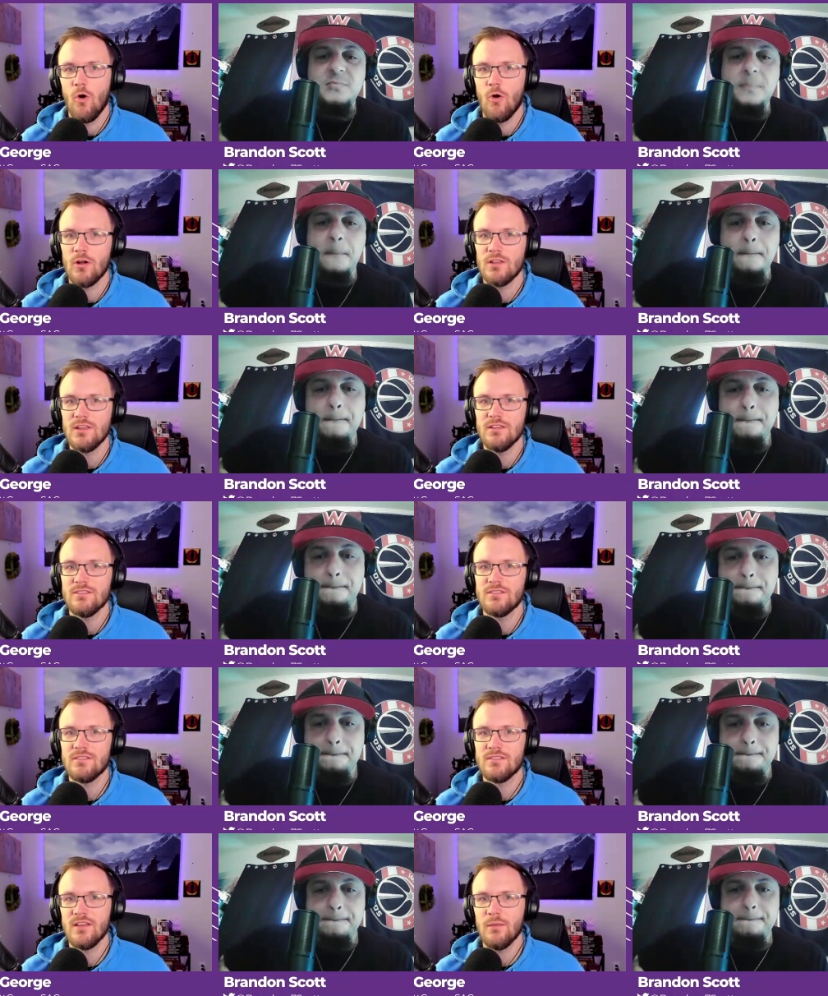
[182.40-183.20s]
Speaker 1: or at
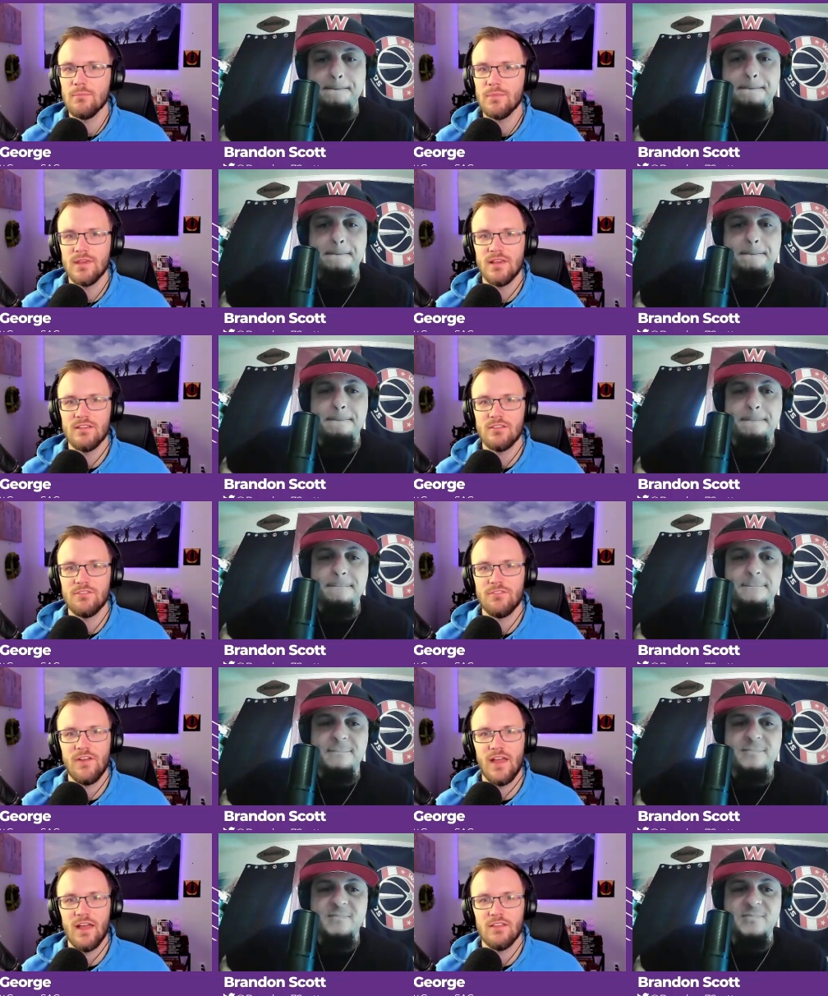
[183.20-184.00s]
least some Kings
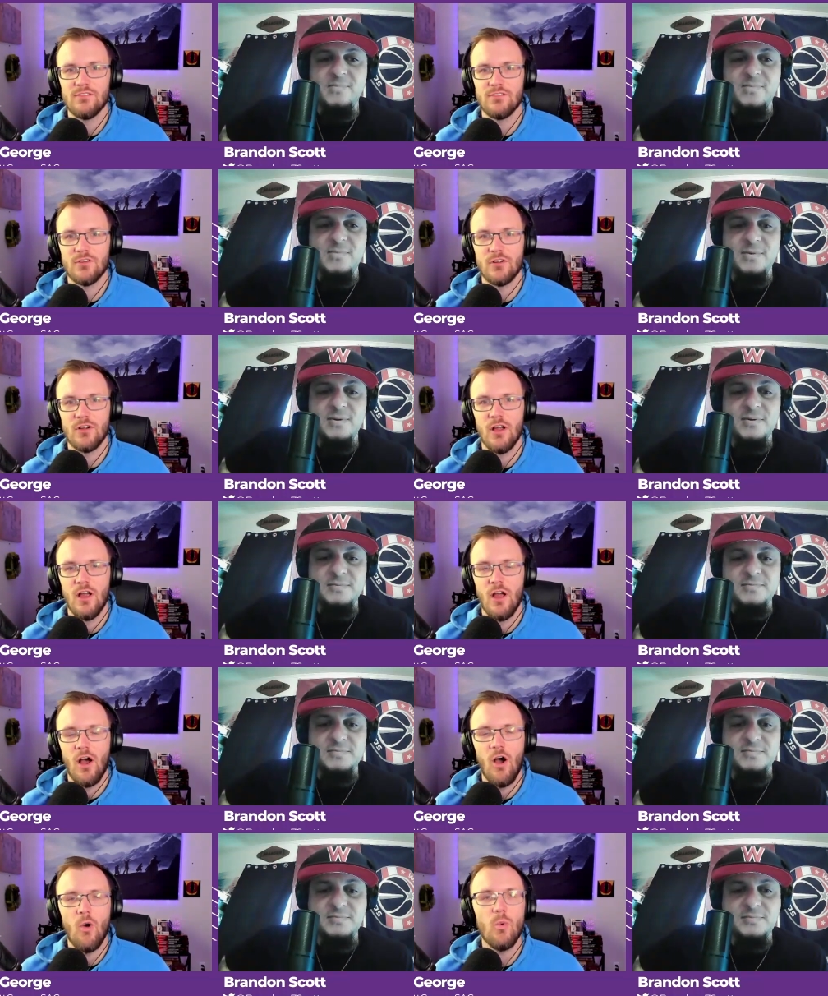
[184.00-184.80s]
fans are
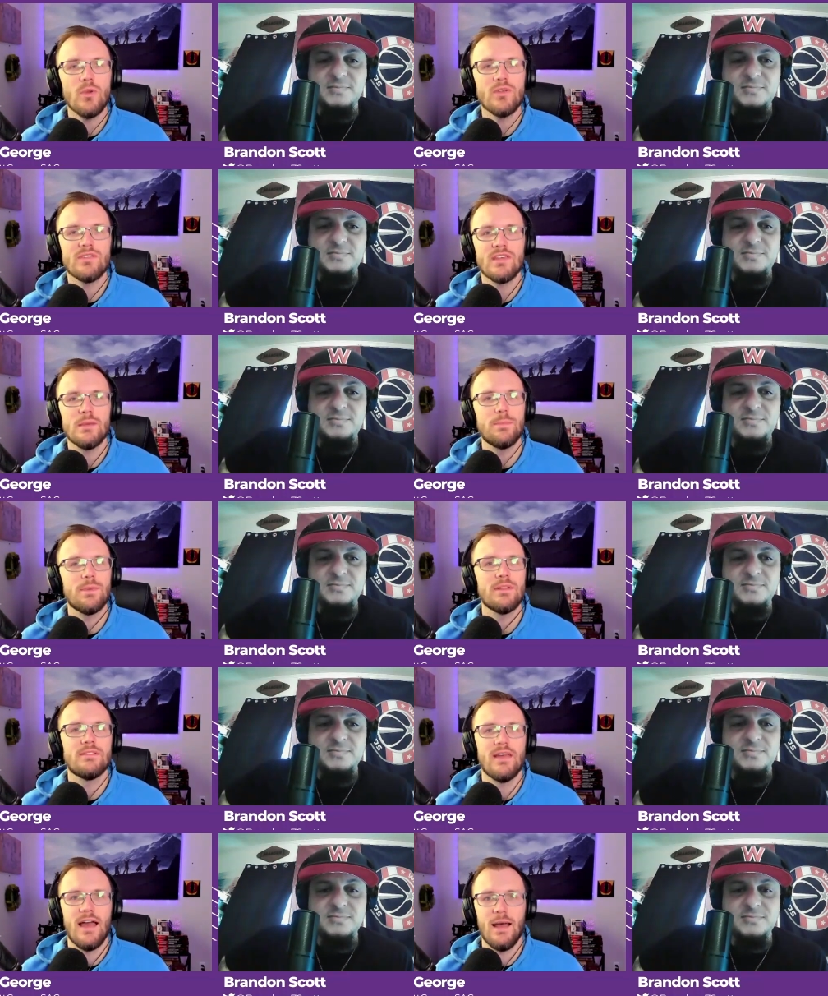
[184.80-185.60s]
always
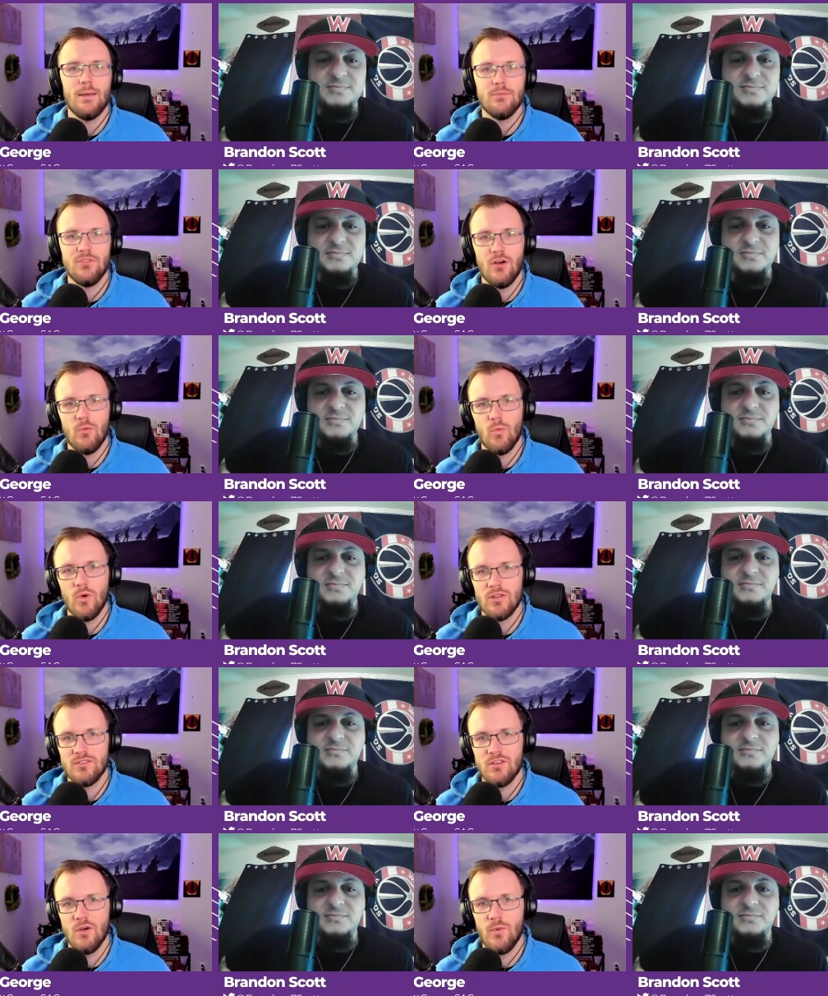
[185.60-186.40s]
keeping tabs on
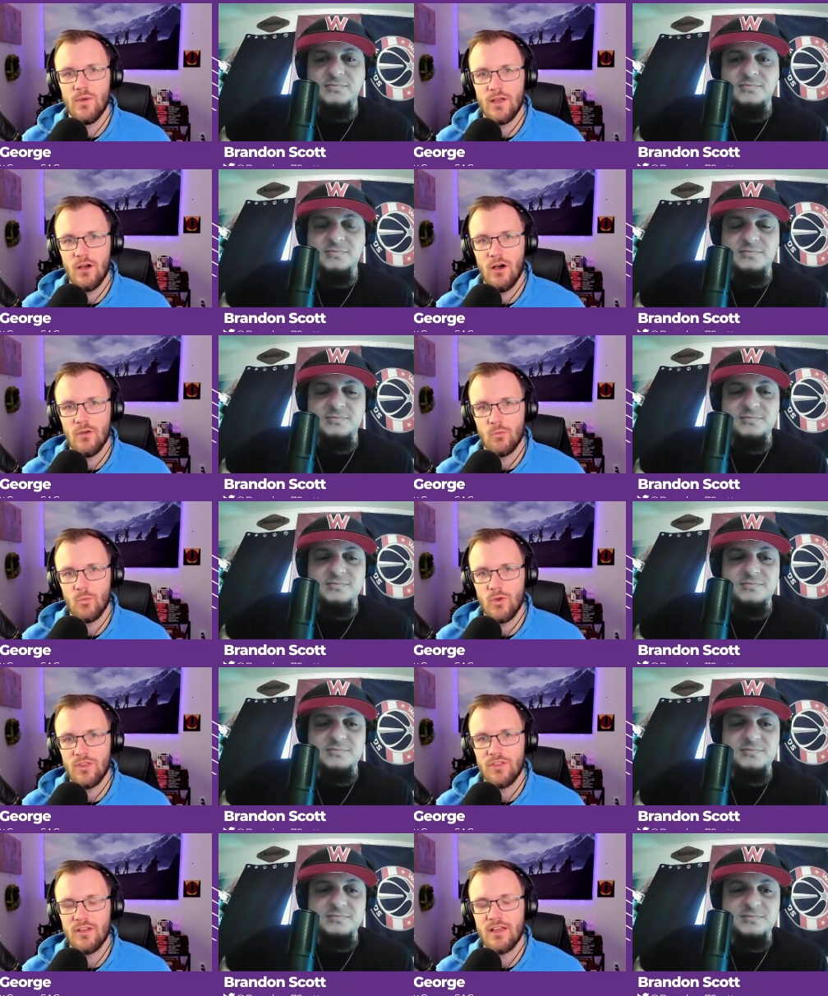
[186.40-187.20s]
what's going on
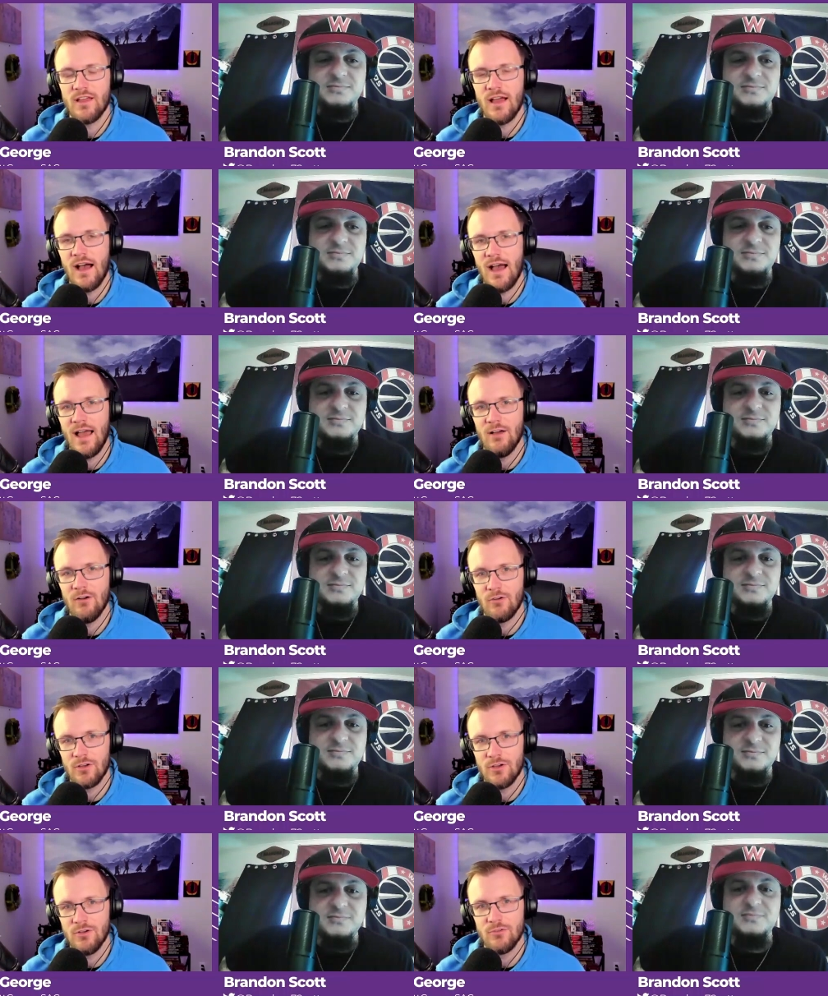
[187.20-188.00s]
with
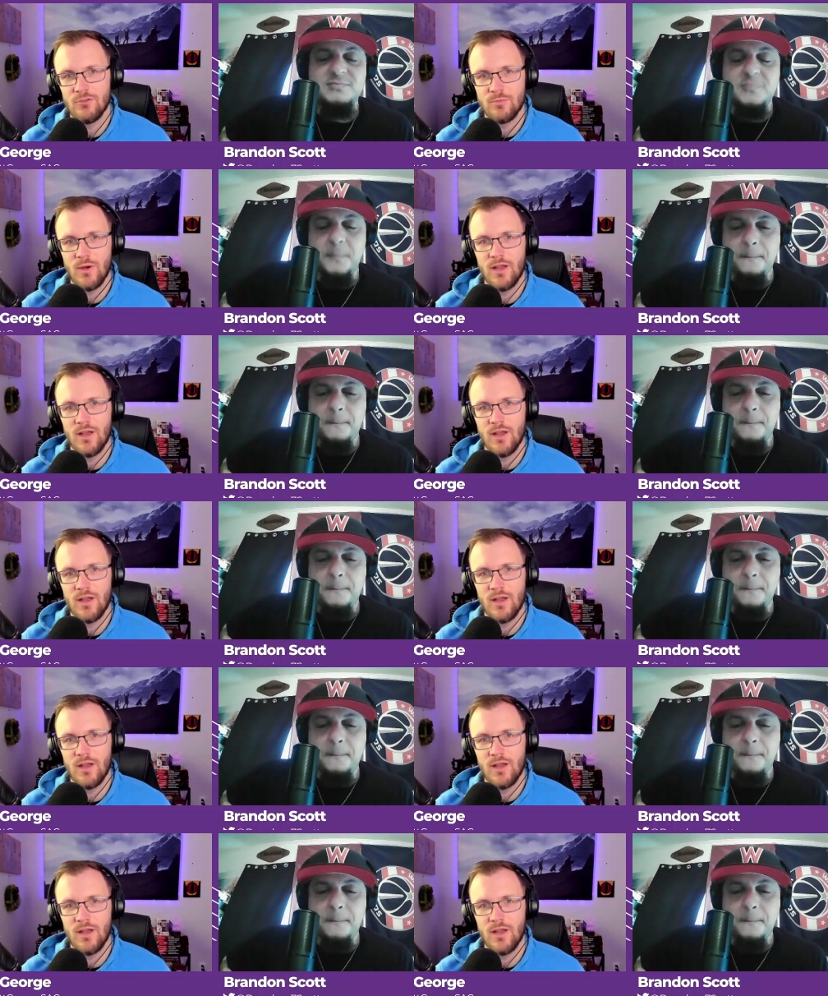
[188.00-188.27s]
Kyle Kuzma.